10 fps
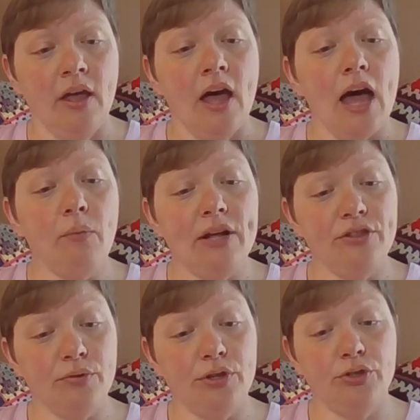I
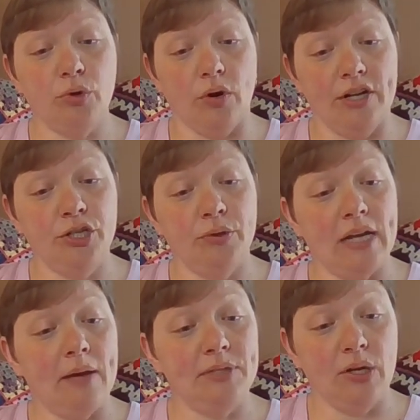went through the door into an
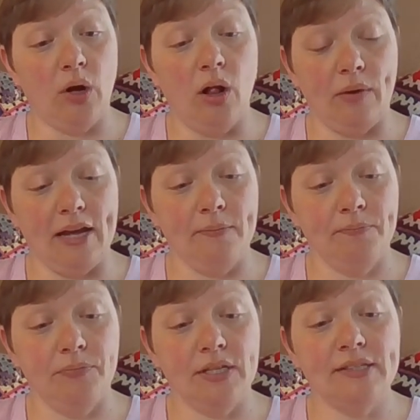empty hallway.
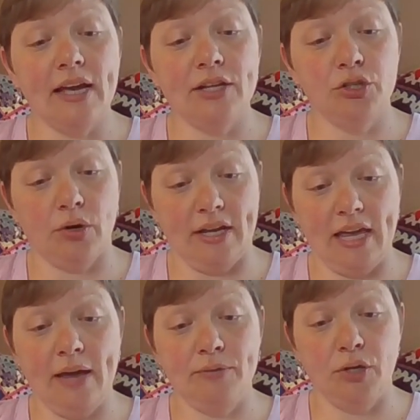The second door I
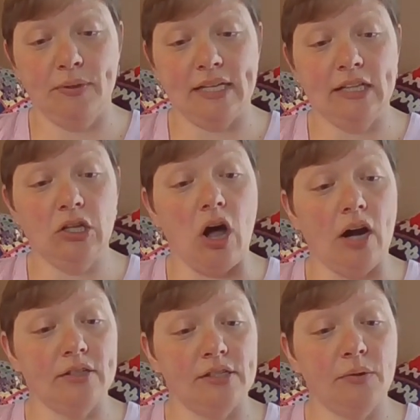came to was
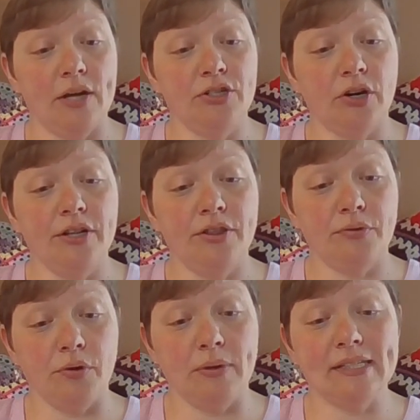unlocked, so I darted
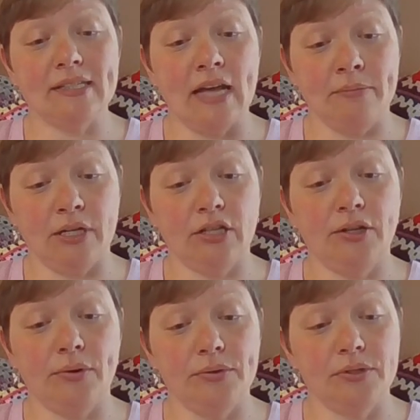through and slammed it
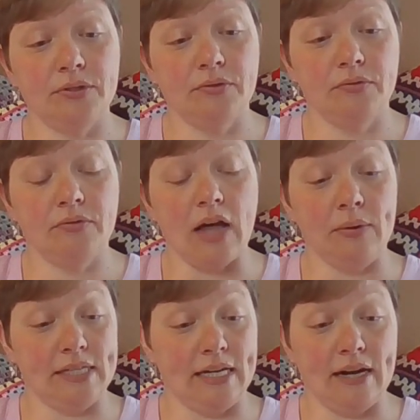closed. I
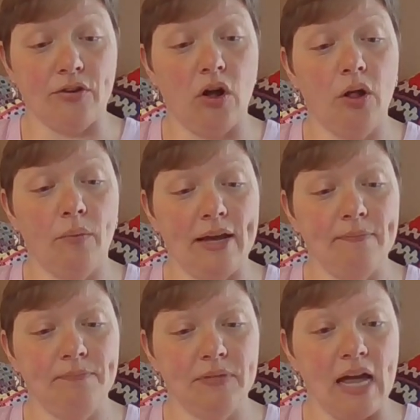was in another
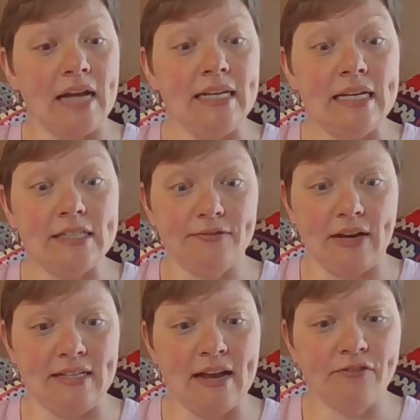hallway. I needed to
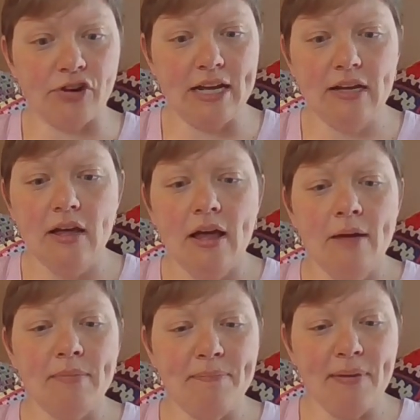find Nevery.
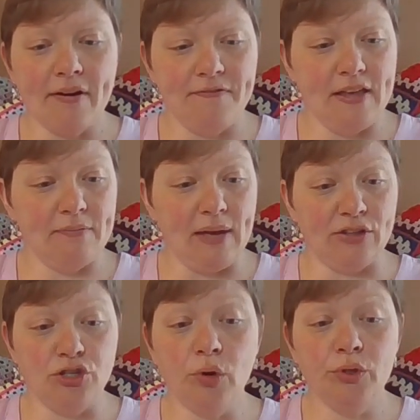My bare feet
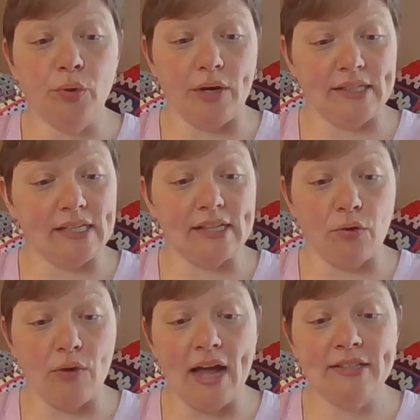made no noise as I
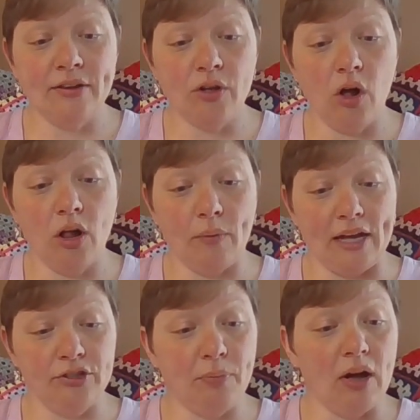ran down the
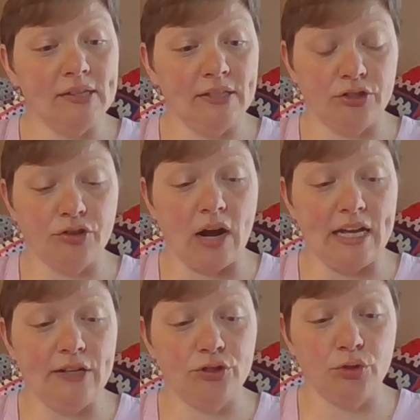hallway, pausing to try
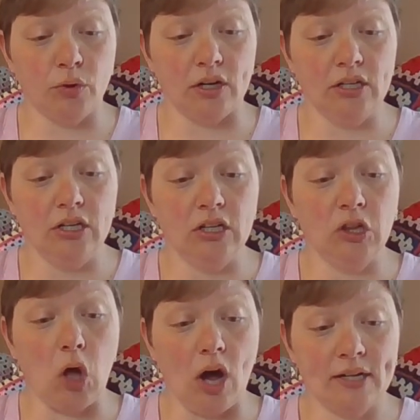each door.
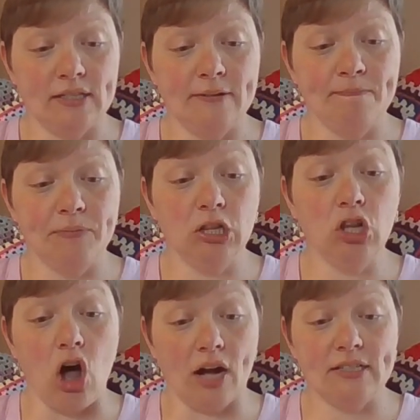Locked,
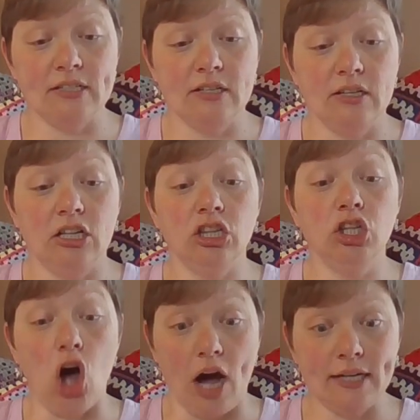locked,
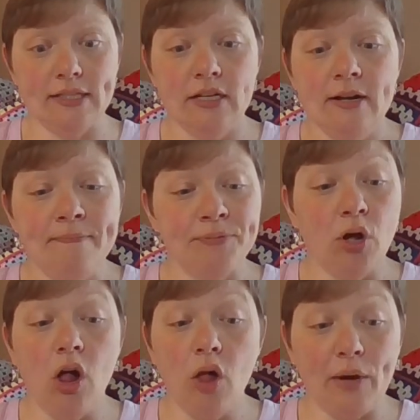locked. The
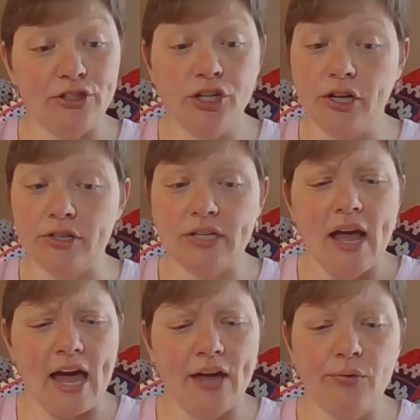hallway turned.
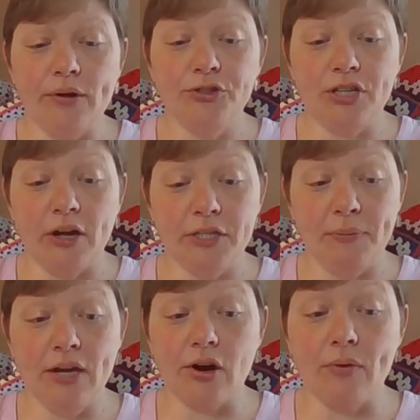I crouched down to
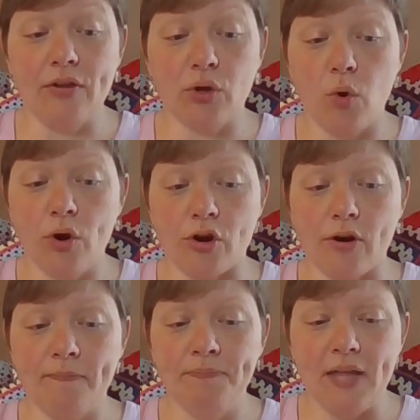peer around the
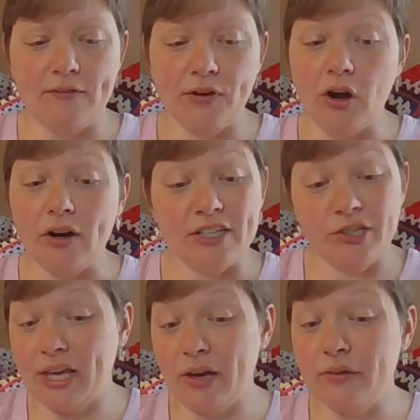corner. If a guard is
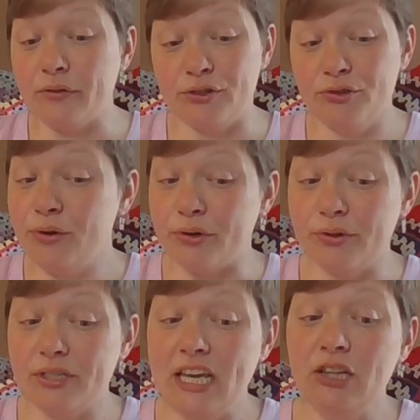looking out for
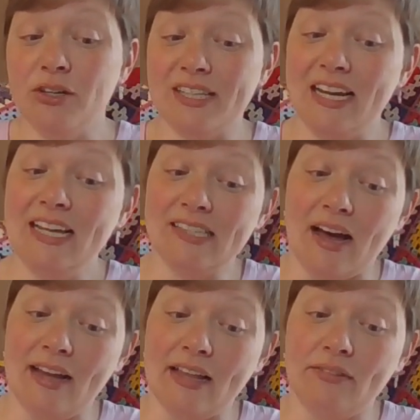intruders, he looks at his
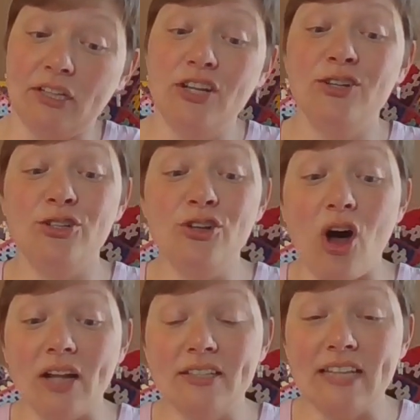eye level,
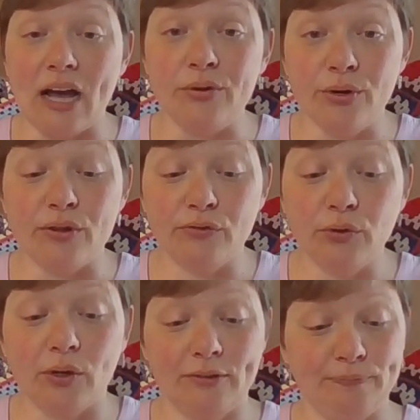not down near the
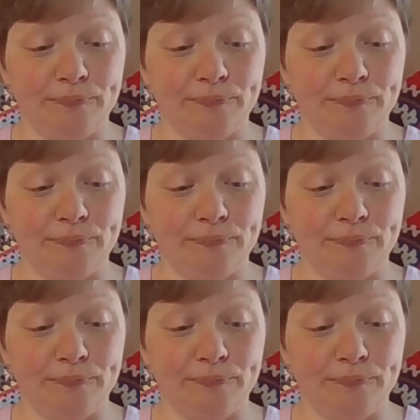floor.